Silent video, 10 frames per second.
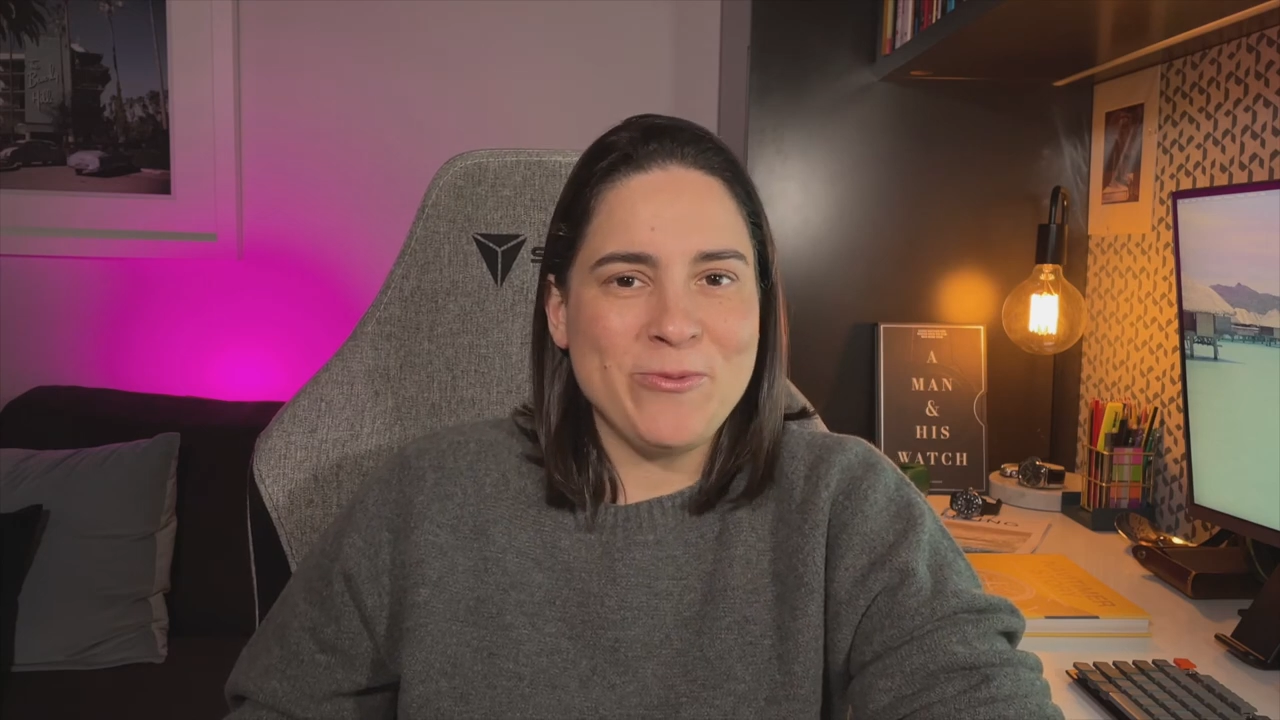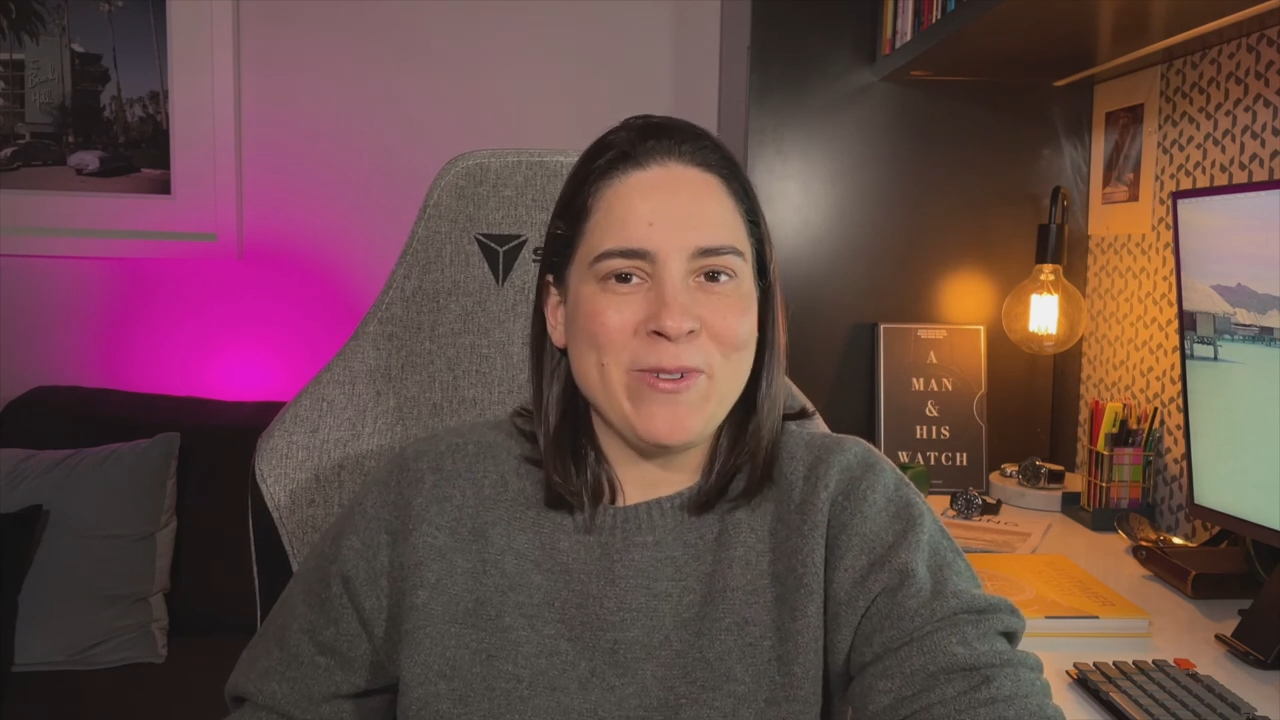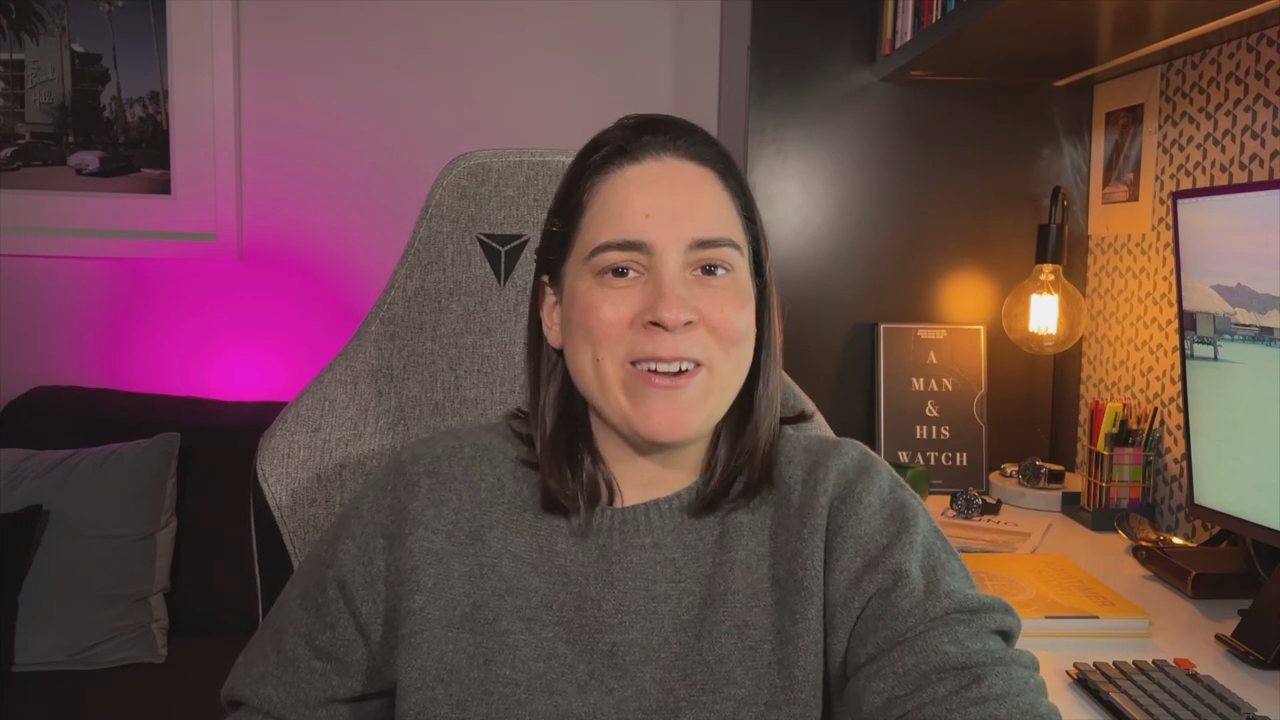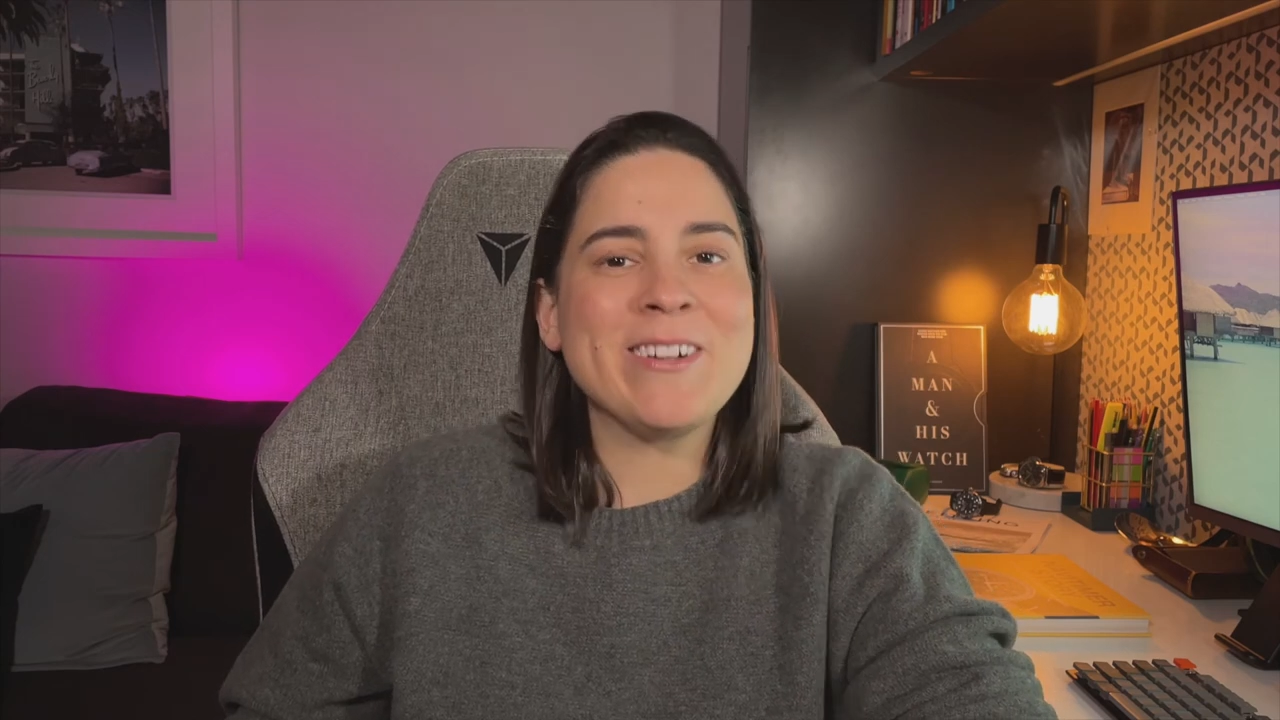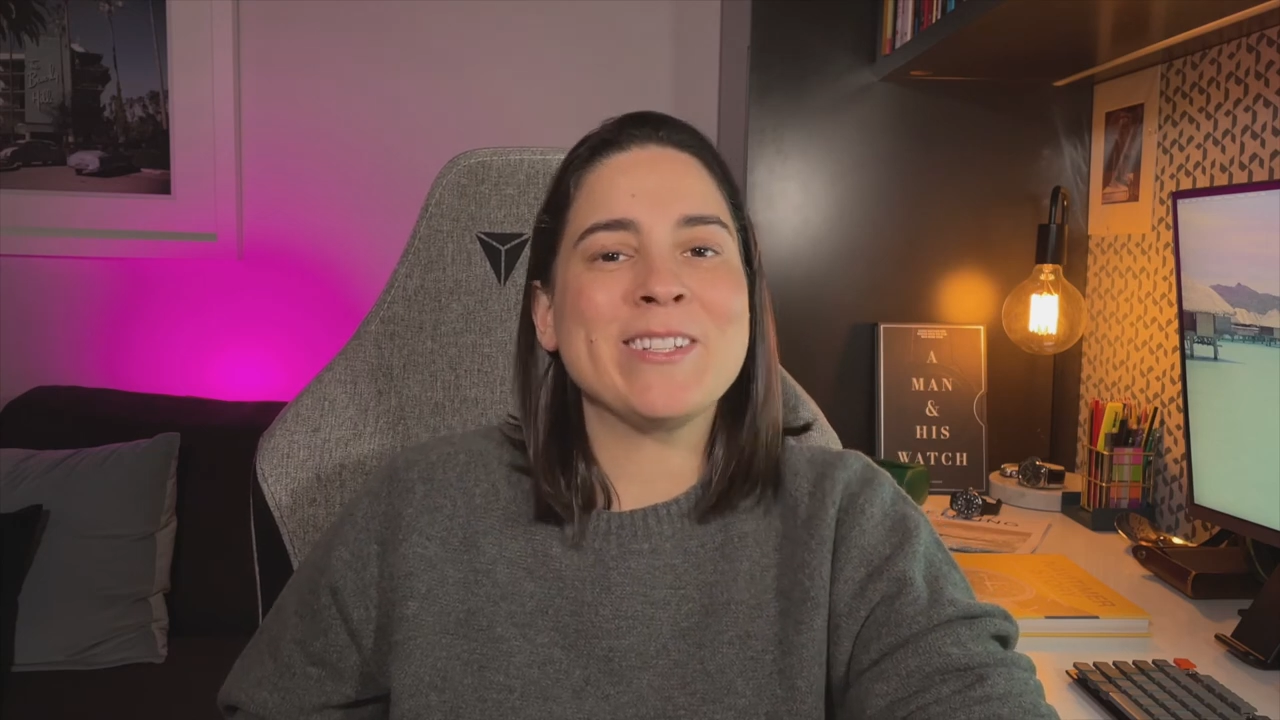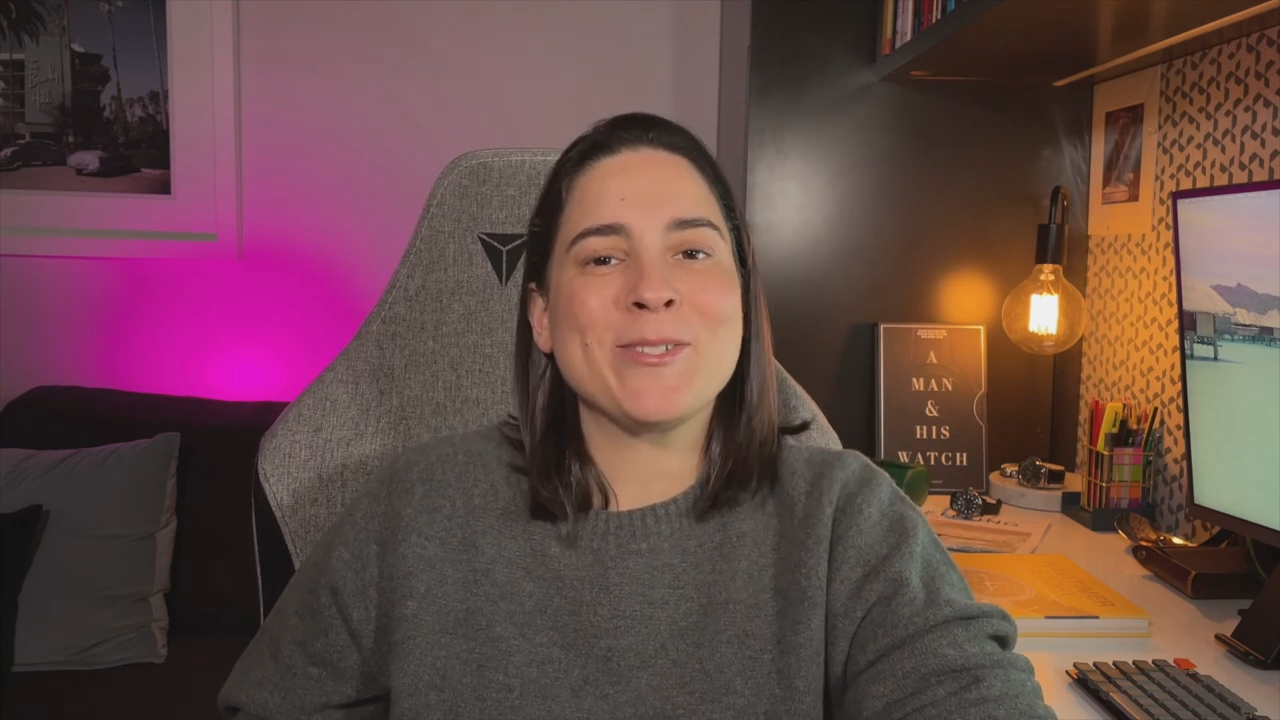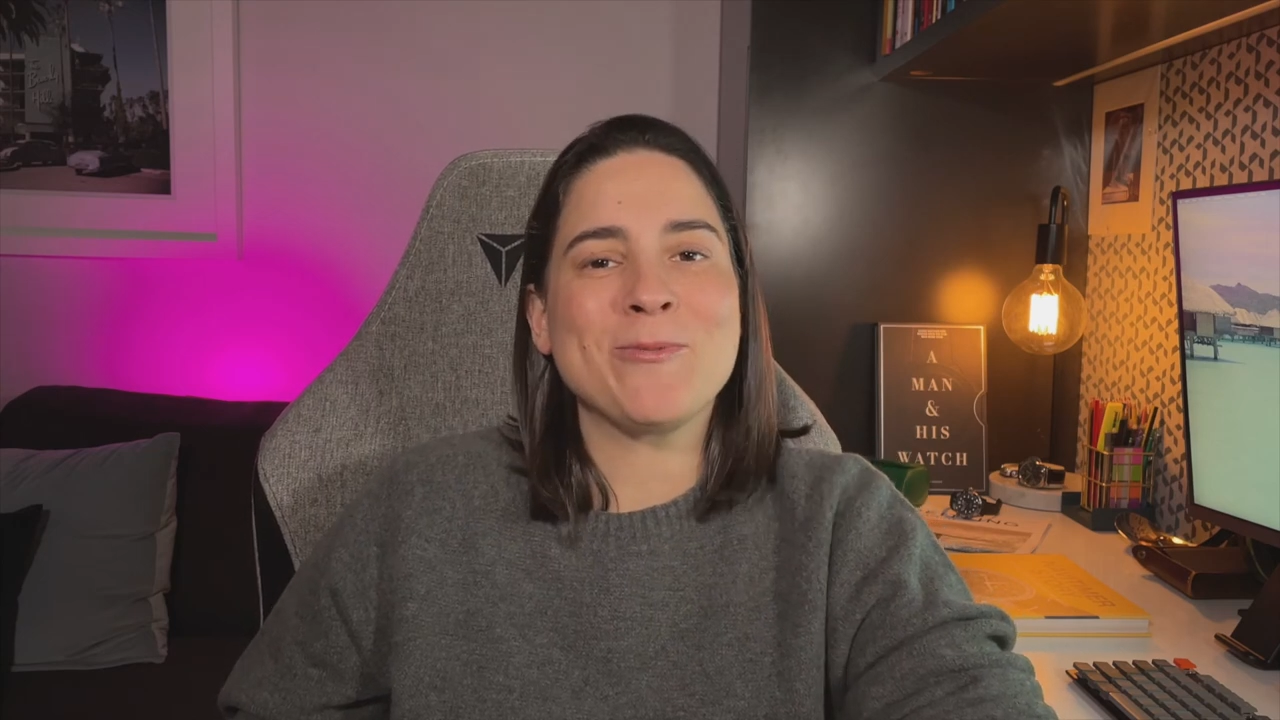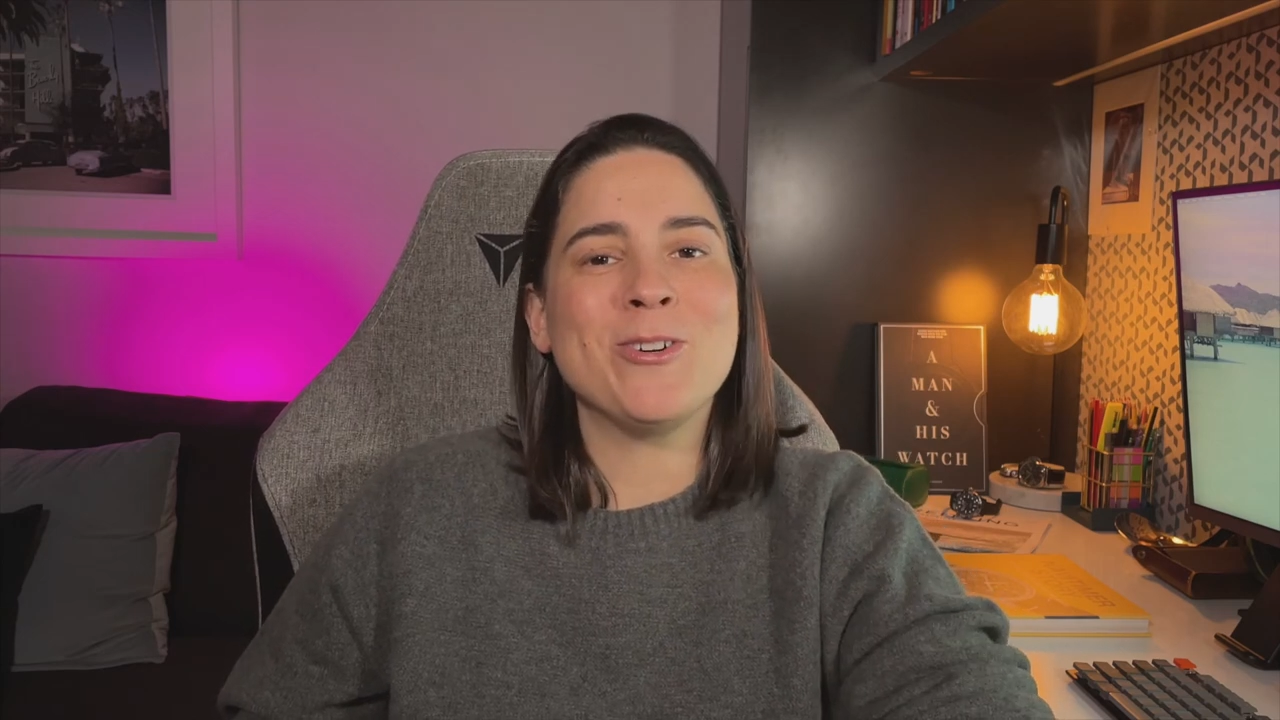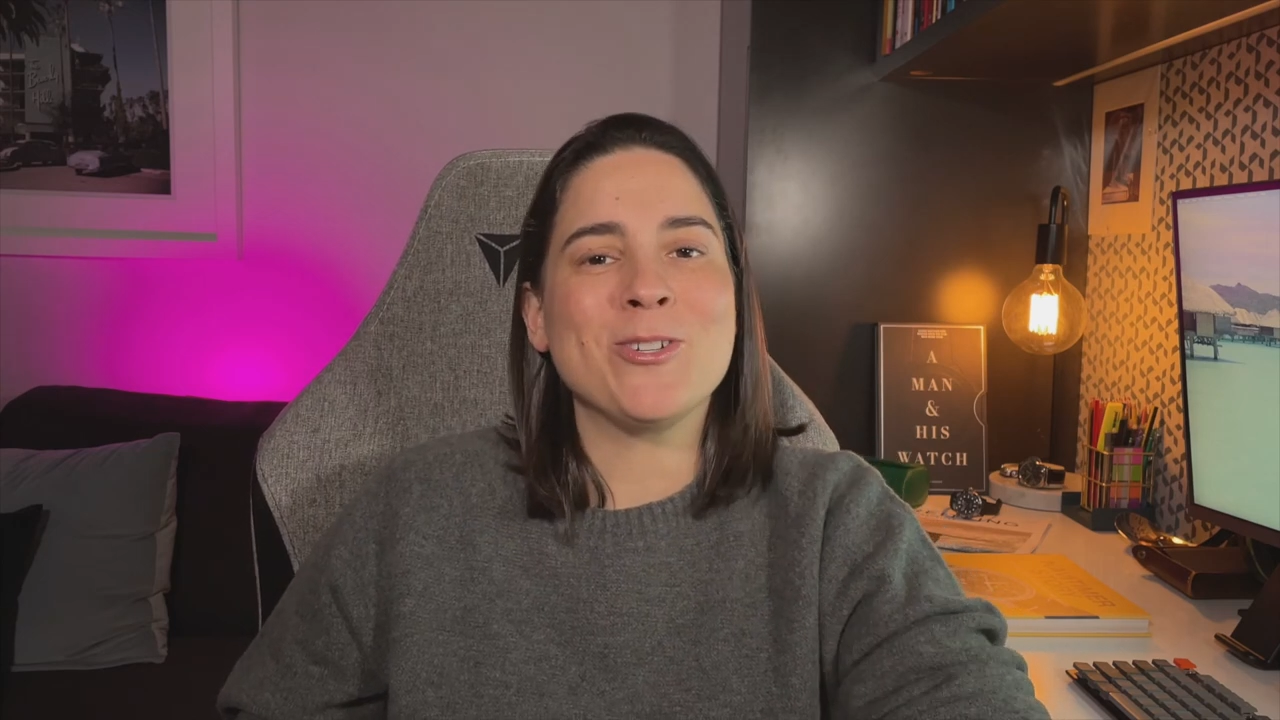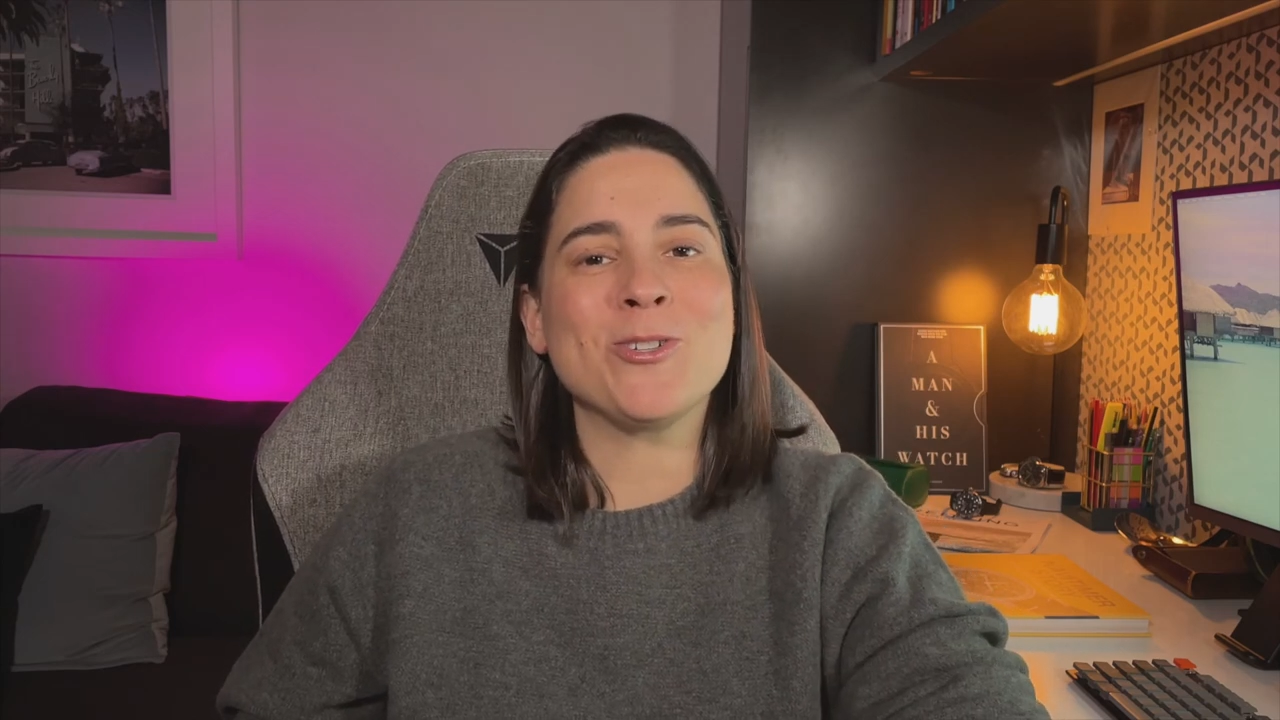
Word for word: wearing this watch